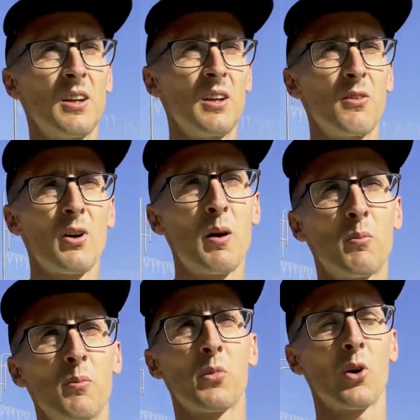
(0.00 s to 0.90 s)
if
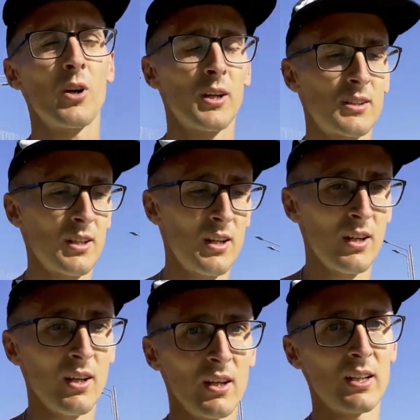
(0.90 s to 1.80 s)
I'm correct,
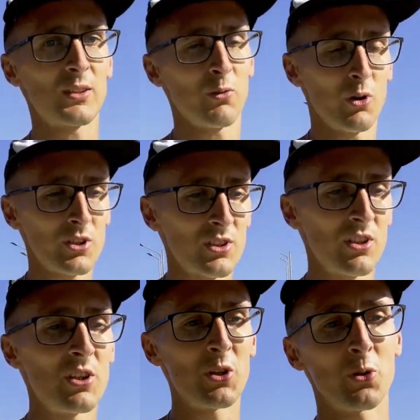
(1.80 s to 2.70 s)
it was
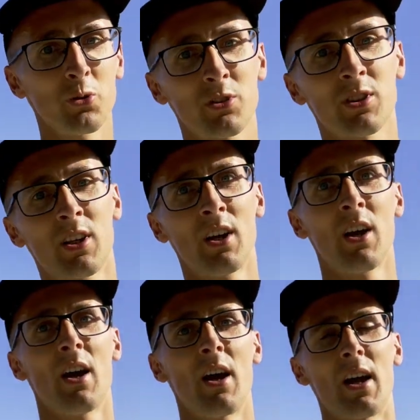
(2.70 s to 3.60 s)
used
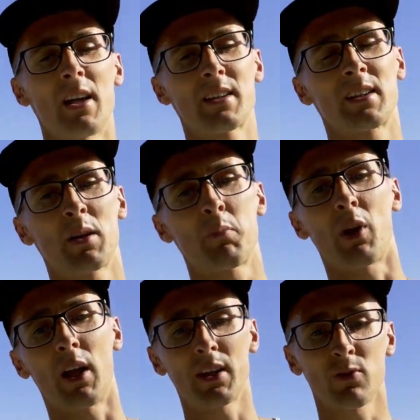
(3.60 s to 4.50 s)
as a
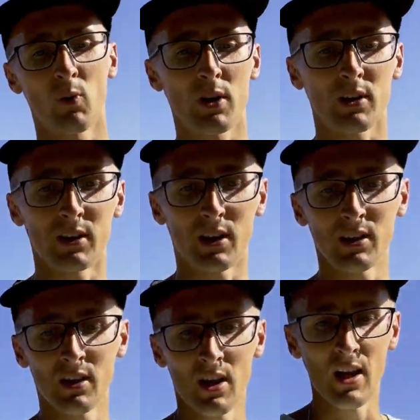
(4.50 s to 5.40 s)
place where they
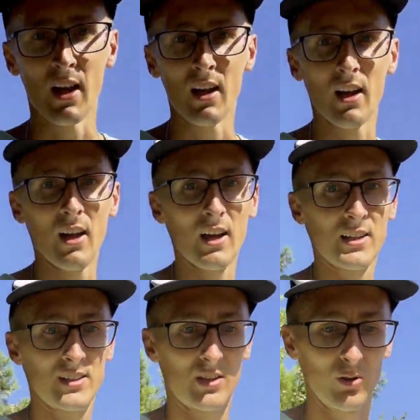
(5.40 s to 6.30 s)

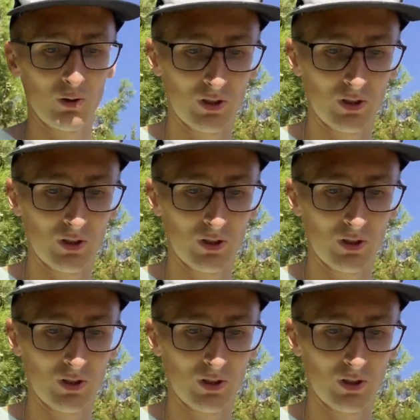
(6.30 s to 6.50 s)
execute